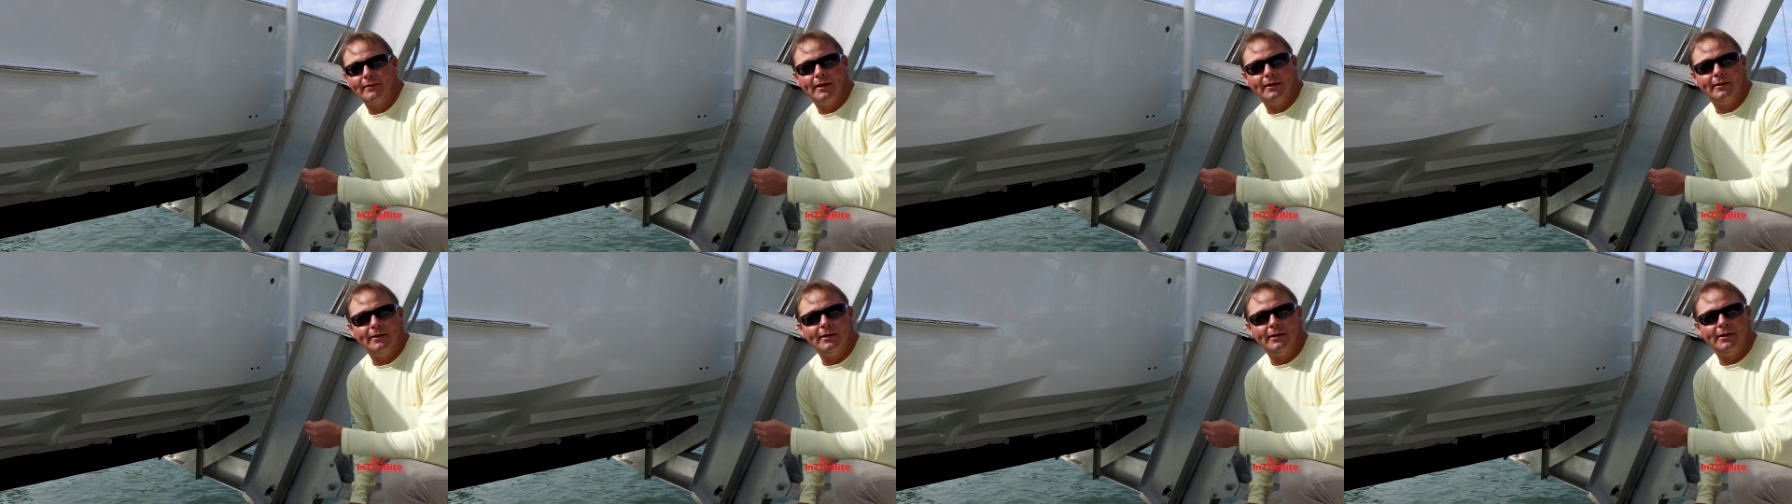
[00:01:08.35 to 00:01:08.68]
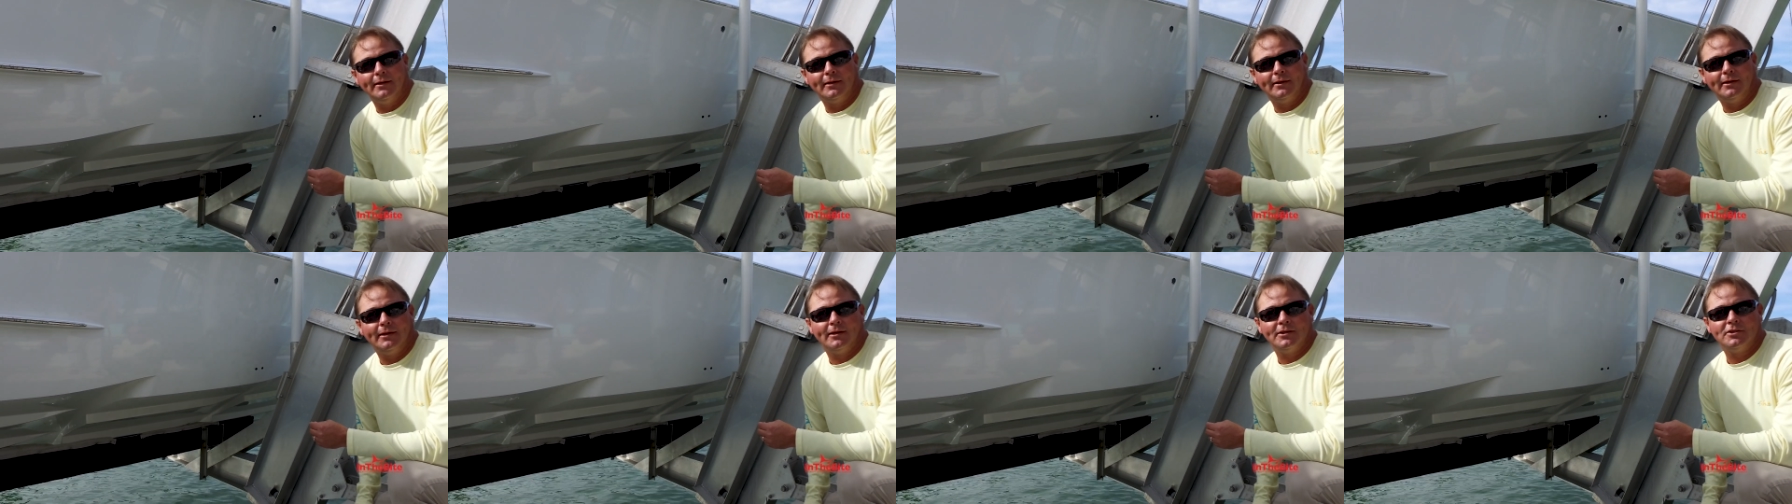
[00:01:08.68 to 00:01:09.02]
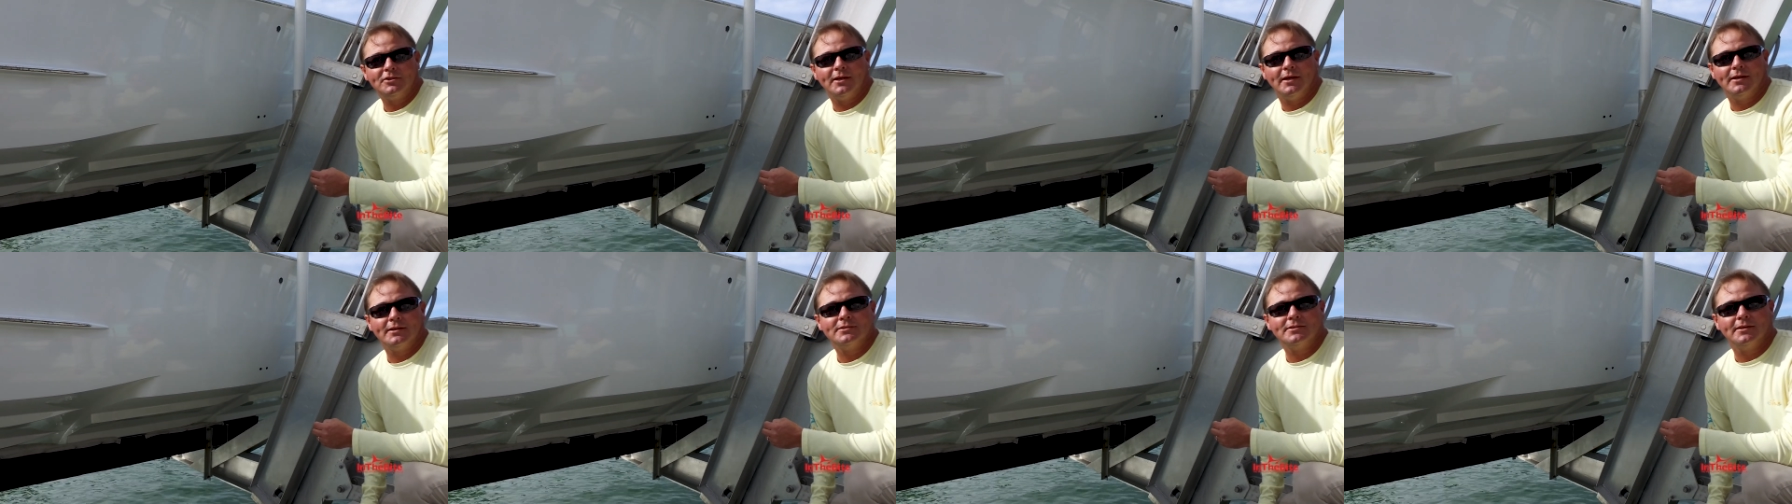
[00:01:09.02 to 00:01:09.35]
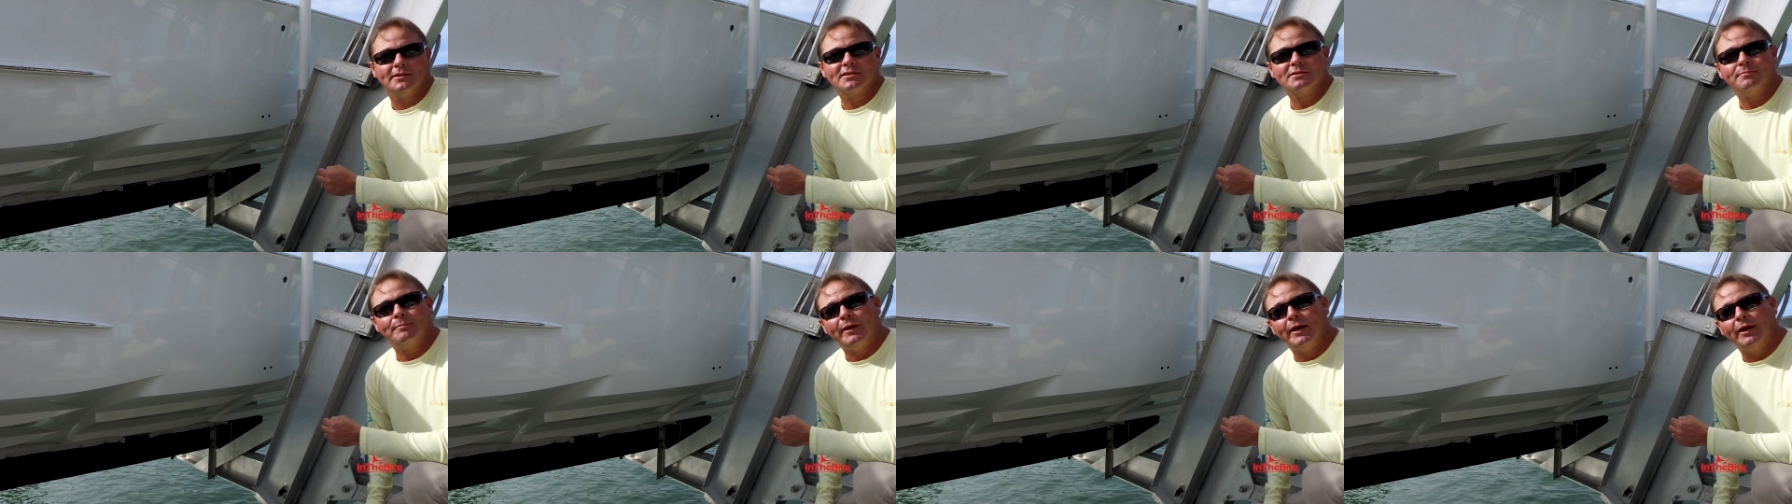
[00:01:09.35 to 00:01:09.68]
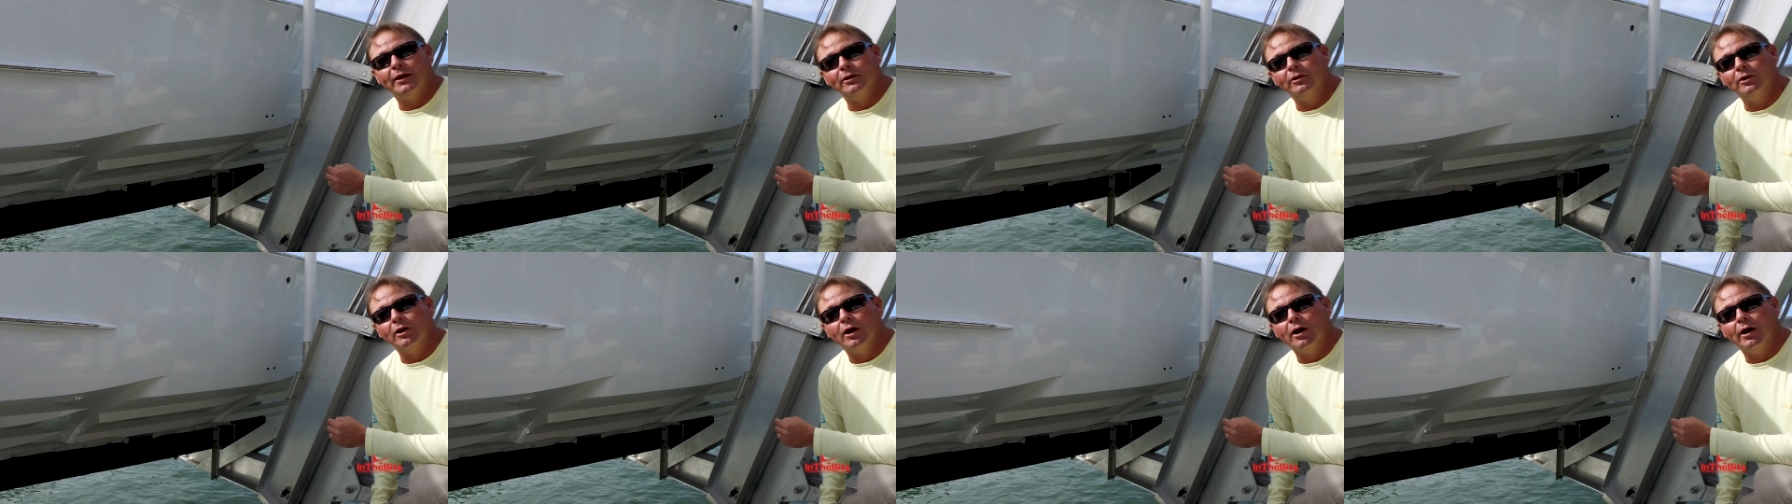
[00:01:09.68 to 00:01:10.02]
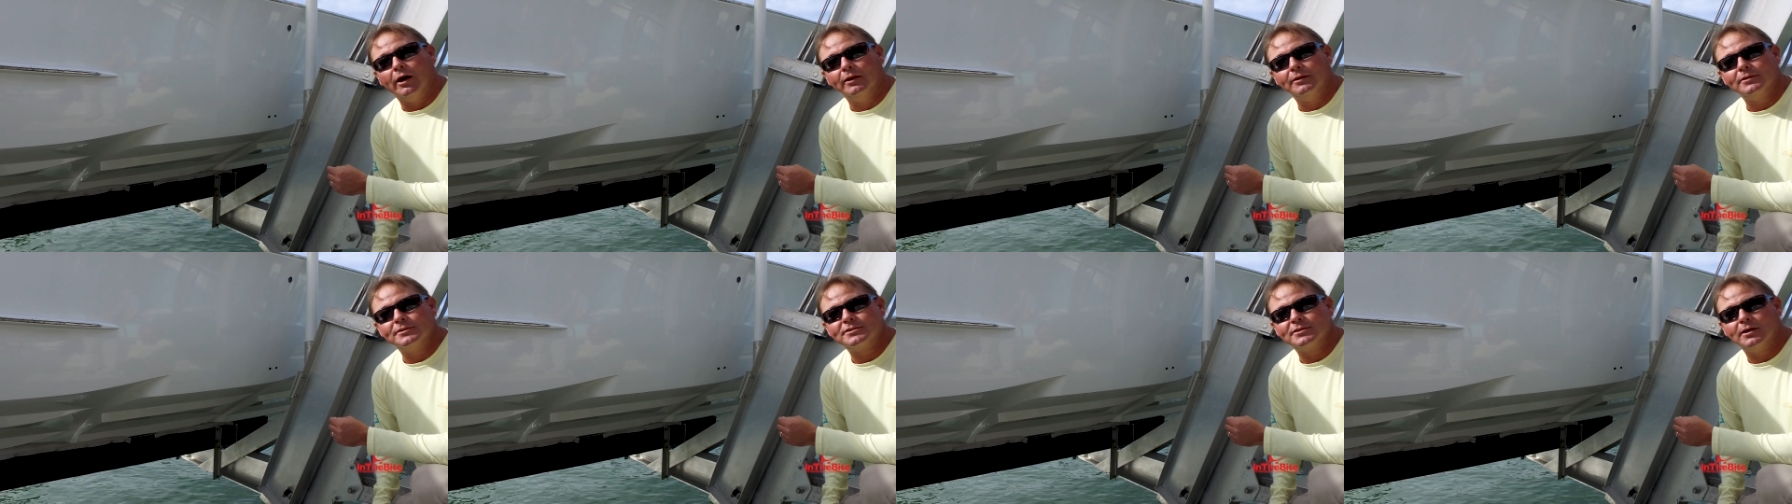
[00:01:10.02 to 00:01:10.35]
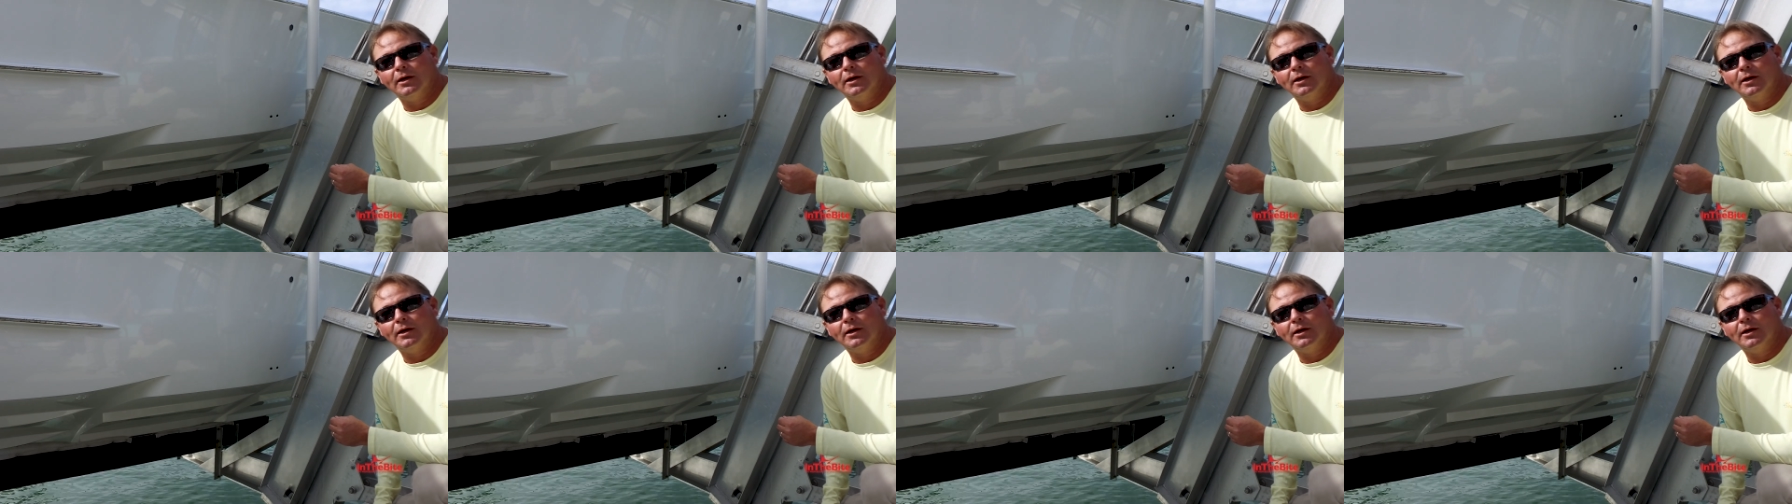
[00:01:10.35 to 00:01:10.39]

then he didn't get a chance to expand on.